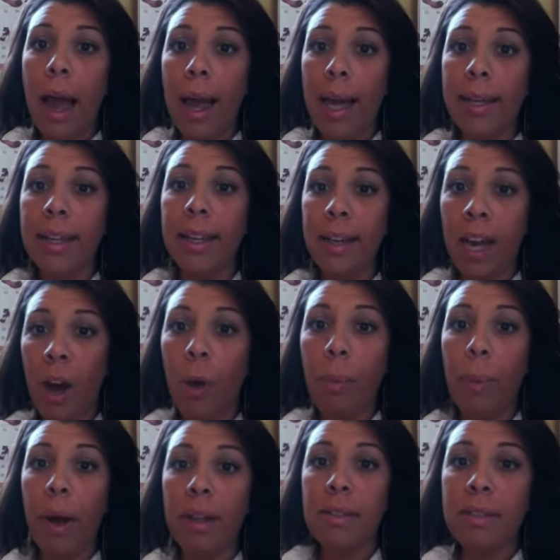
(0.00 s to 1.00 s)
and can
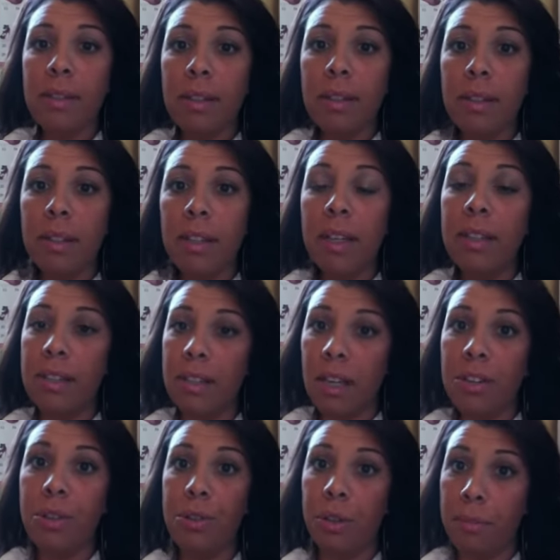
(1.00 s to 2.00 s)
help us in
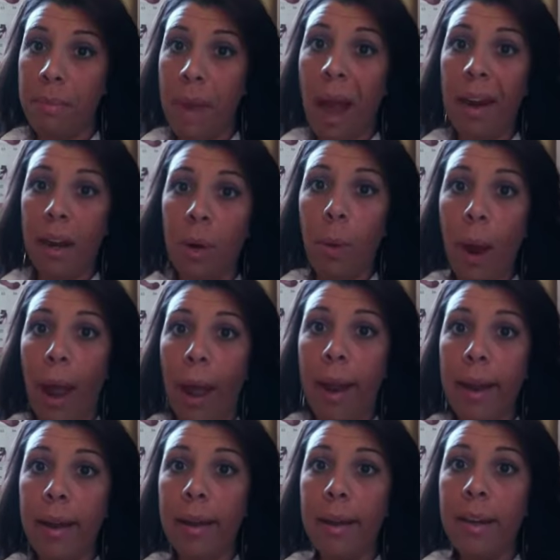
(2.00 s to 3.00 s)
such a dramatic
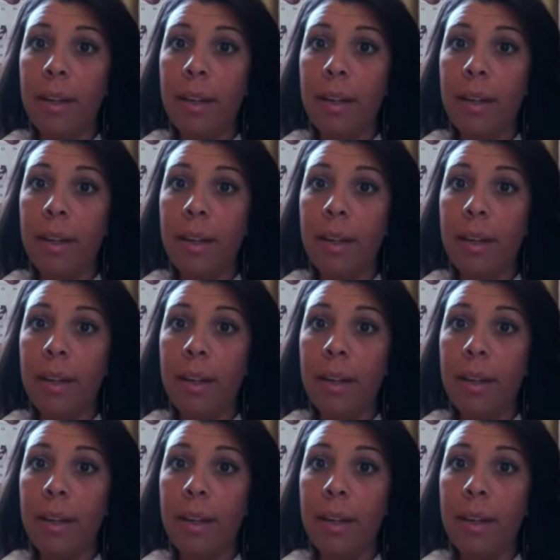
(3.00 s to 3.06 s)
way